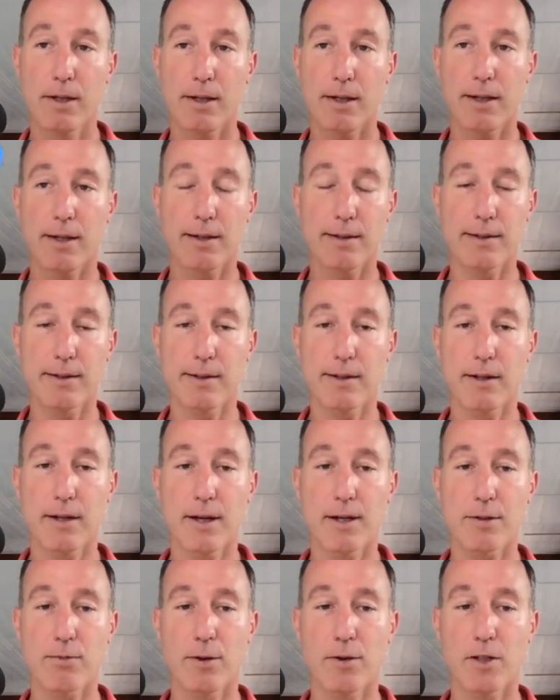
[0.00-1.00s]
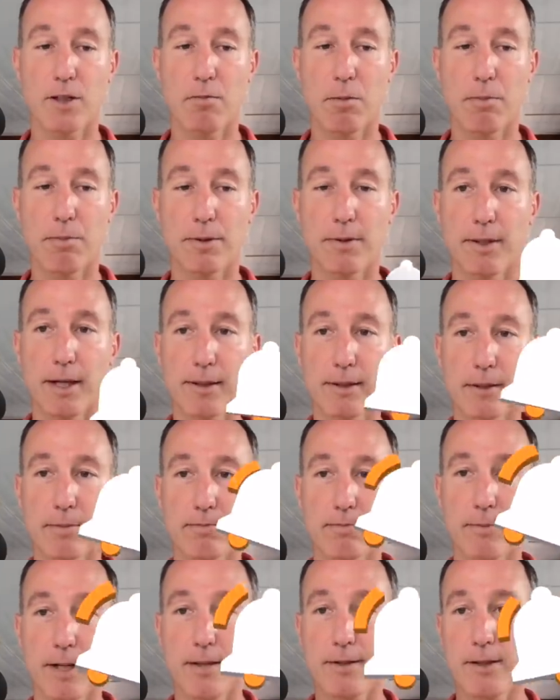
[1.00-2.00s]
And uh, I just want you to be protected.
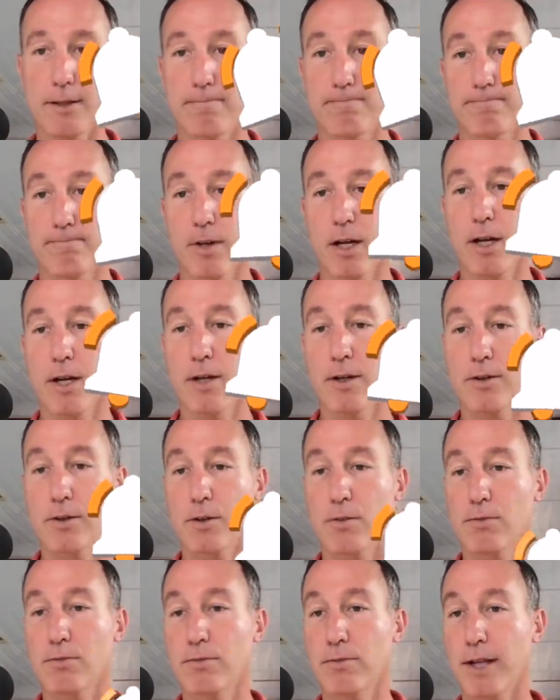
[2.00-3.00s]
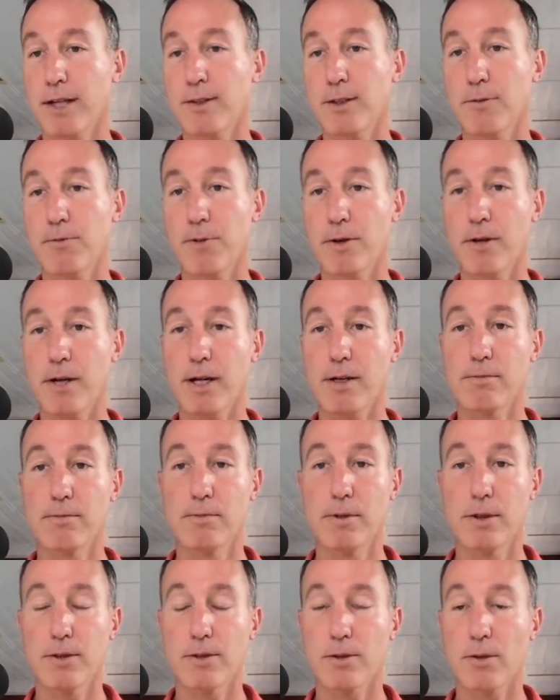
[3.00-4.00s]
That's it. So that's it for today.
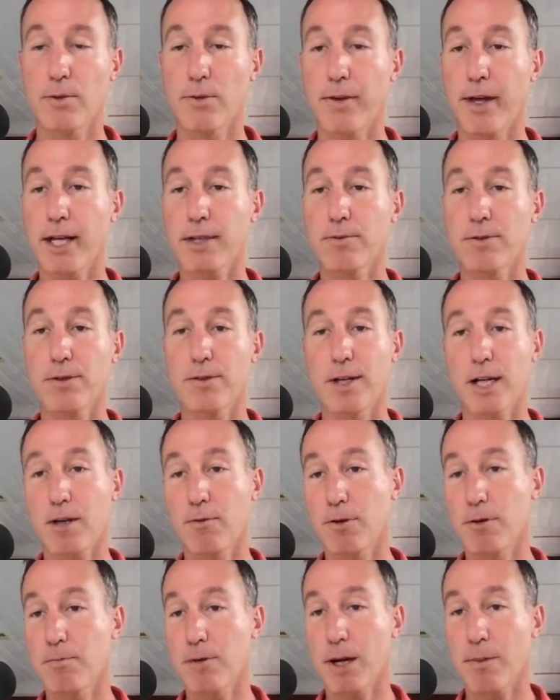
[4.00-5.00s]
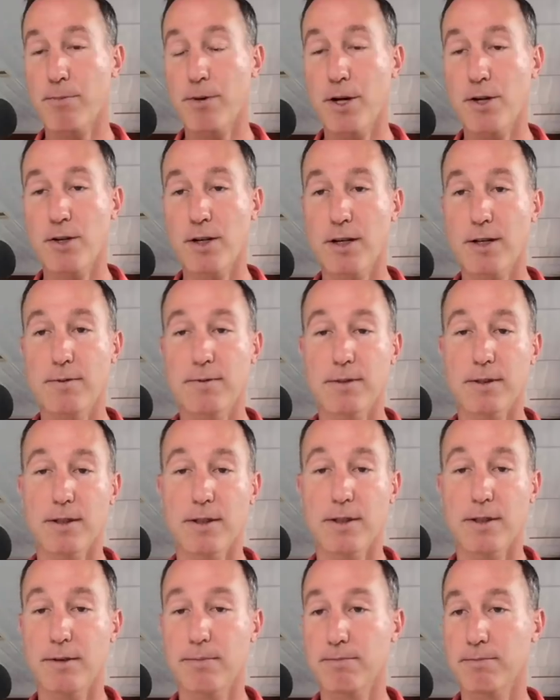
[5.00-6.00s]
So thanks for sticking with me. I appreciate it.
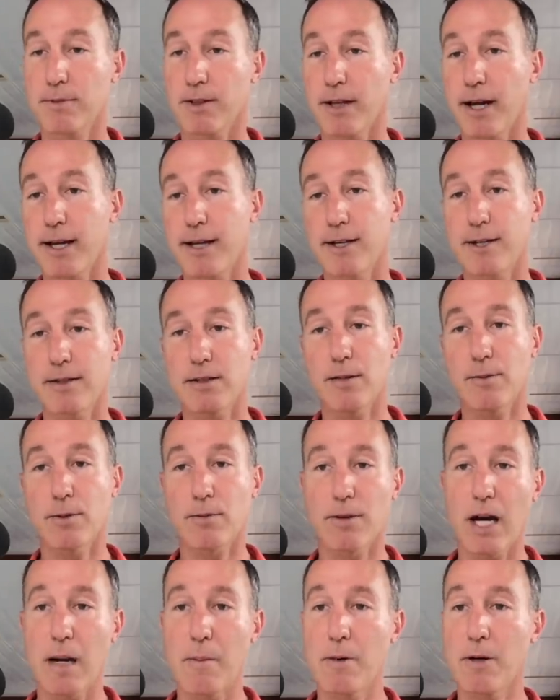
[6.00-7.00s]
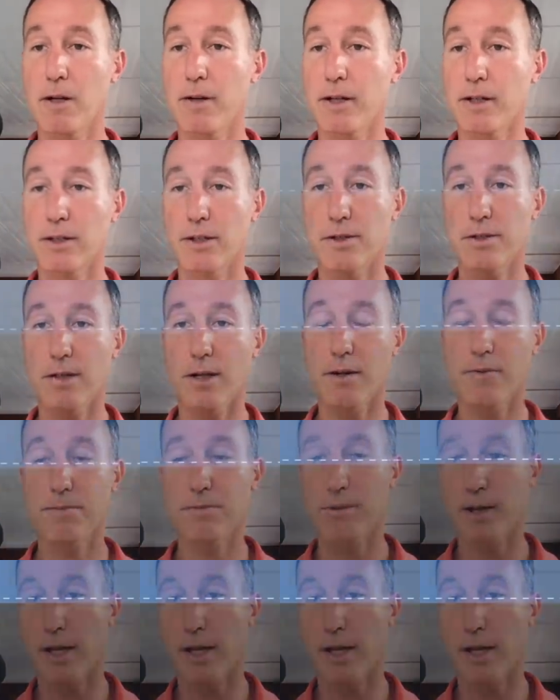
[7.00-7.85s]
Uh, like it, subscribe it, all that good stuff.